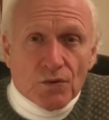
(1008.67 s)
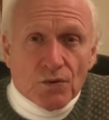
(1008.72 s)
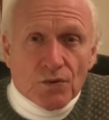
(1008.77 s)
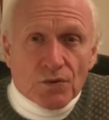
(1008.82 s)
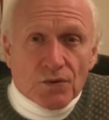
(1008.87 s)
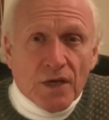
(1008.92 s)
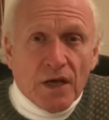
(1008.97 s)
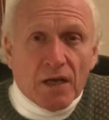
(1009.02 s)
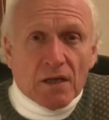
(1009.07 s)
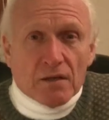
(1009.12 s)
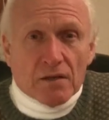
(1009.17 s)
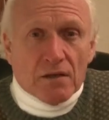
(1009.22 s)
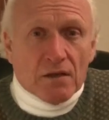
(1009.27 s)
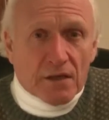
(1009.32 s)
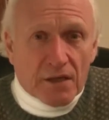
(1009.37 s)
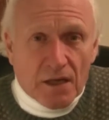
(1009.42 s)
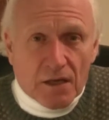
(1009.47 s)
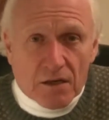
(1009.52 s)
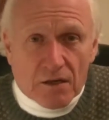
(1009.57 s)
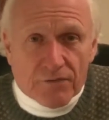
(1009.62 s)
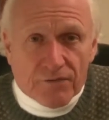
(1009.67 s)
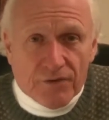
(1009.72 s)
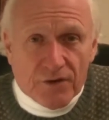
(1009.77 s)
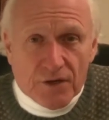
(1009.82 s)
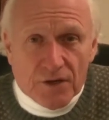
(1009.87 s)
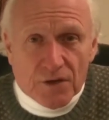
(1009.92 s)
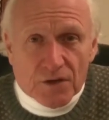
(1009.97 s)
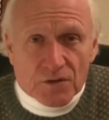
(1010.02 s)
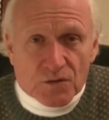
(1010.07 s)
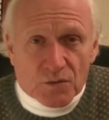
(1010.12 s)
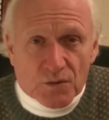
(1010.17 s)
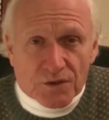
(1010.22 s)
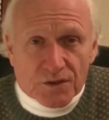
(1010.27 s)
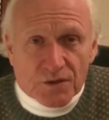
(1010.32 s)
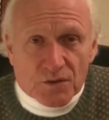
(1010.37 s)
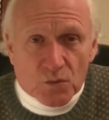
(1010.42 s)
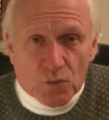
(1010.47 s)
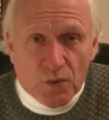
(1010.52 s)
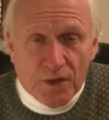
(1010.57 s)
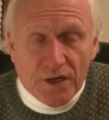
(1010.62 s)
take a look at our videos once
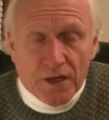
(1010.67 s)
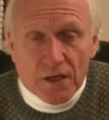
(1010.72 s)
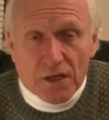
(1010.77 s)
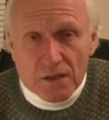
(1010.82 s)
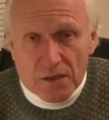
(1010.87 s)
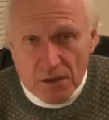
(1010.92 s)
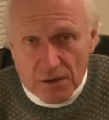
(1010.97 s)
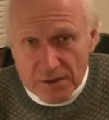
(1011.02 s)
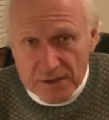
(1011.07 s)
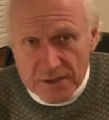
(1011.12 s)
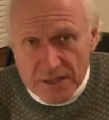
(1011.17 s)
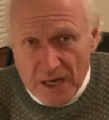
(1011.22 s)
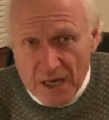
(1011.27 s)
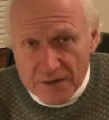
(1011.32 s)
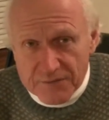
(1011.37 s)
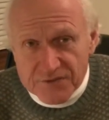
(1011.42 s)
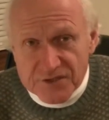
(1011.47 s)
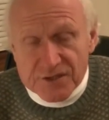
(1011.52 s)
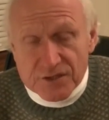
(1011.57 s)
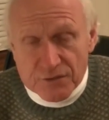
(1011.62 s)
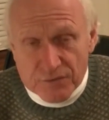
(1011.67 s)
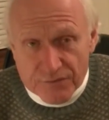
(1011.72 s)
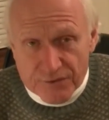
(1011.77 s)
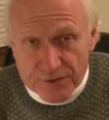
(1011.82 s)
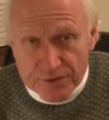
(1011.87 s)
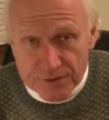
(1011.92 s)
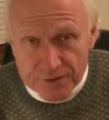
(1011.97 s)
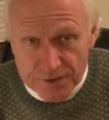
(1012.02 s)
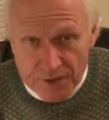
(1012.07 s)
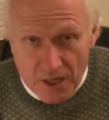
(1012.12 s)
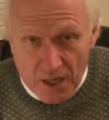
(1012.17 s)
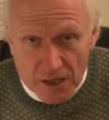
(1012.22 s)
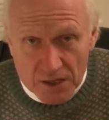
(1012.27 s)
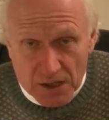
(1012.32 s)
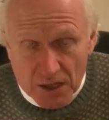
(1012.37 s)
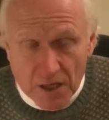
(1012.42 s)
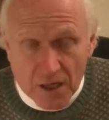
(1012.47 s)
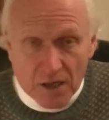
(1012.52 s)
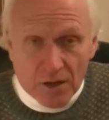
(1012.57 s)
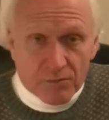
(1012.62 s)
a week. Go to
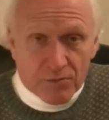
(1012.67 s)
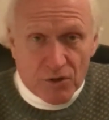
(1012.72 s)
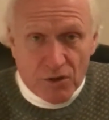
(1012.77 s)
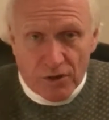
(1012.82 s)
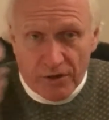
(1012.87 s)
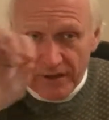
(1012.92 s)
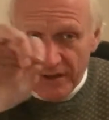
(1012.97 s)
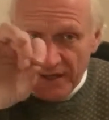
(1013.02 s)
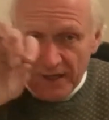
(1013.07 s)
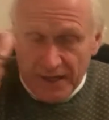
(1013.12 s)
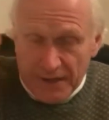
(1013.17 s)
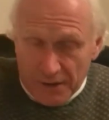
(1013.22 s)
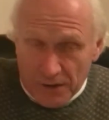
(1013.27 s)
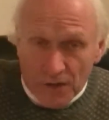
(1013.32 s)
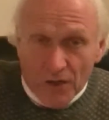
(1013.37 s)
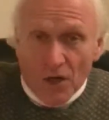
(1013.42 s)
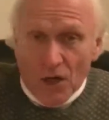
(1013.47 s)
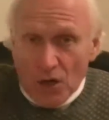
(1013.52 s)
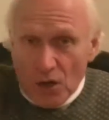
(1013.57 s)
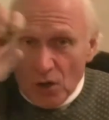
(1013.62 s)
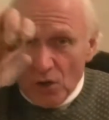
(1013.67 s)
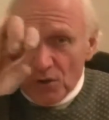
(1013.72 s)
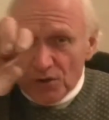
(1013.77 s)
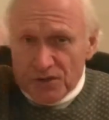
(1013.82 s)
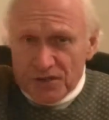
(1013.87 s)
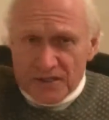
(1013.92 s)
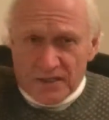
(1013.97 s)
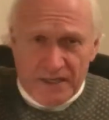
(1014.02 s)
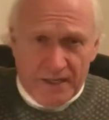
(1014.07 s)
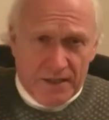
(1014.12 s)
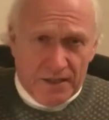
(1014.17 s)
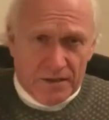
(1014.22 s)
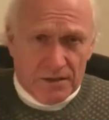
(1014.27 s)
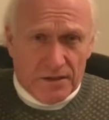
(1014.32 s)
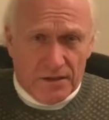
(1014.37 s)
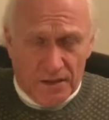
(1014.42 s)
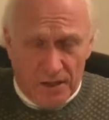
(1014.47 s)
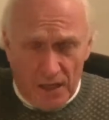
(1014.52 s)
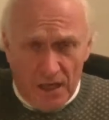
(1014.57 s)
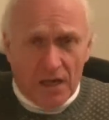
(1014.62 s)
DiveSilver.com. Go to the wholesale
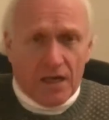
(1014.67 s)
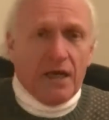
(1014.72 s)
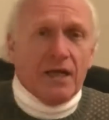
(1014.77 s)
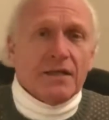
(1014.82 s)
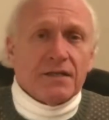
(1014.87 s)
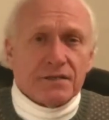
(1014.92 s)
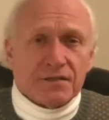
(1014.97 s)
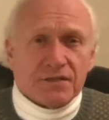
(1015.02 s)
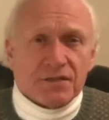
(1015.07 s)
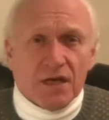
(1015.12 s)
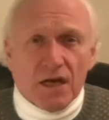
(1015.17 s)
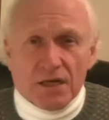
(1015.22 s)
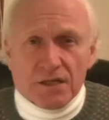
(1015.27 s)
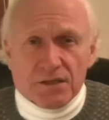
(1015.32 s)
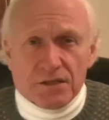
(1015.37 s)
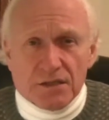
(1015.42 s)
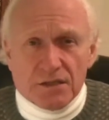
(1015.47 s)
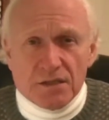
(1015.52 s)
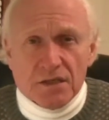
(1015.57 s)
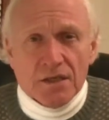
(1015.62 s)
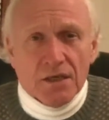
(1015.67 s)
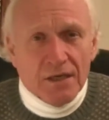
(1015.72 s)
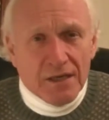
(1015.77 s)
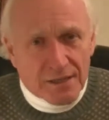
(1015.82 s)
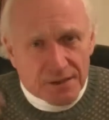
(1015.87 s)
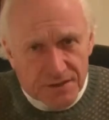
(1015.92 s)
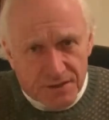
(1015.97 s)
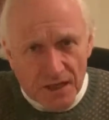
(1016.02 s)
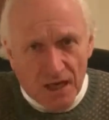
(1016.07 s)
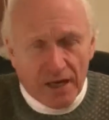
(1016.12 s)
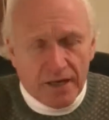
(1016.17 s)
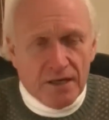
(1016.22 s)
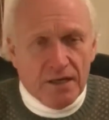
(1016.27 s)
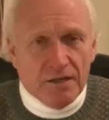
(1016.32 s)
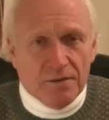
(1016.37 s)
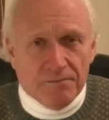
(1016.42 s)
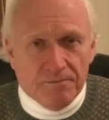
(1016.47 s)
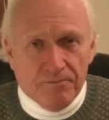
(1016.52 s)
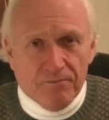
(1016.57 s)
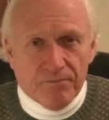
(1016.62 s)
login section. Sign
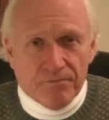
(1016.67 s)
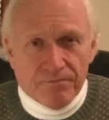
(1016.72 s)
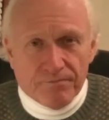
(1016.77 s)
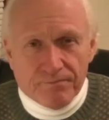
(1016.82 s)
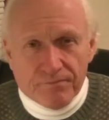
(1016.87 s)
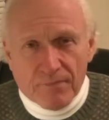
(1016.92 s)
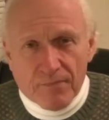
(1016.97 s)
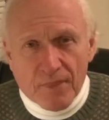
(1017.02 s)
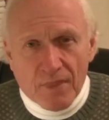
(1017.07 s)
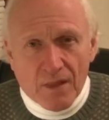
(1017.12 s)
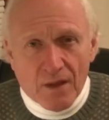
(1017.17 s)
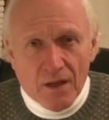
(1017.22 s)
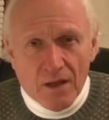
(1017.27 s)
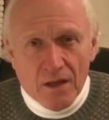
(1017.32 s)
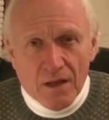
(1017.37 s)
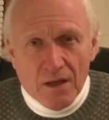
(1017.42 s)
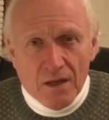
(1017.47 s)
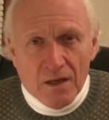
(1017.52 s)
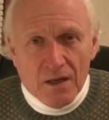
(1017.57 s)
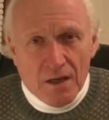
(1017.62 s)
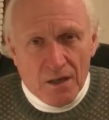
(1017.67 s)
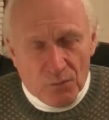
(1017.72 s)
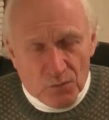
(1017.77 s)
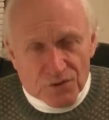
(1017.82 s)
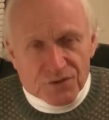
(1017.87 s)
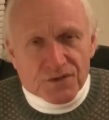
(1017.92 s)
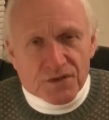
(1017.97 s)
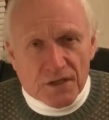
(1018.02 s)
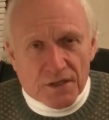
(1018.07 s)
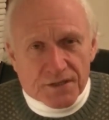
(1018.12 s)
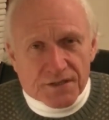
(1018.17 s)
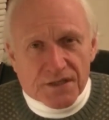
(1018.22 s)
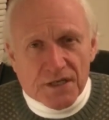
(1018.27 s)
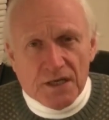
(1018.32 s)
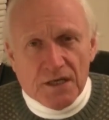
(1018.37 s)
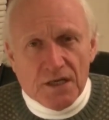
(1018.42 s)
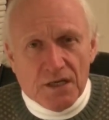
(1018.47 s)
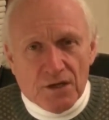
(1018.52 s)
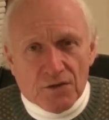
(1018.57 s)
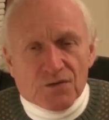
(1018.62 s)
up. And we'll start
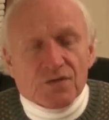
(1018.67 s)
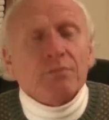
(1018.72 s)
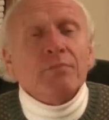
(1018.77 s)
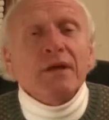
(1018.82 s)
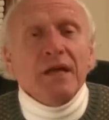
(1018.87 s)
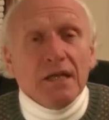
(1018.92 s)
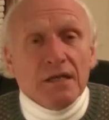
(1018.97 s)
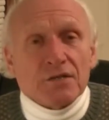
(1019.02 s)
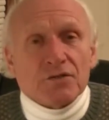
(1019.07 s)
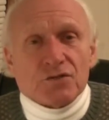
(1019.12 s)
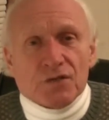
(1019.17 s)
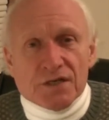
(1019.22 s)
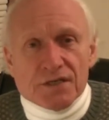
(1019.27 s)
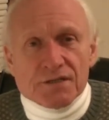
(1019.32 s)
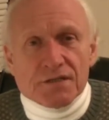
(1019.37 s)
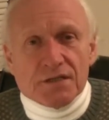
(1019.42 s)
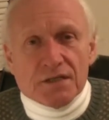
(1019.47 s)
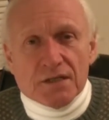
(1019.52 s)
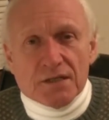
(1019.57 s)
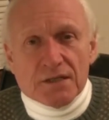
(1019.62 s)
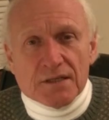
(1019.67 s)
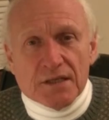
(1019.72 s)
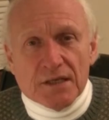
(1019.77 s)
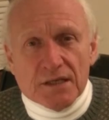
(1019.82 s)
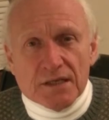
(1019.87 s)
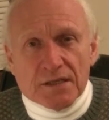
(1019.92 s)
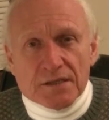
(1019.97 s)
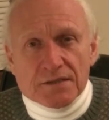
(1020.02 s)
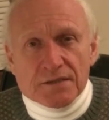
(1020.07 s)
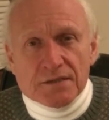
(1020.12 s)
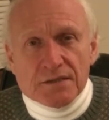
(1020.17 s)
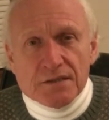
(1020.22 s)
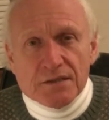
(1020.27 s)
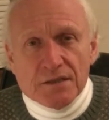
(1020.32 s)
sending you some interesting things.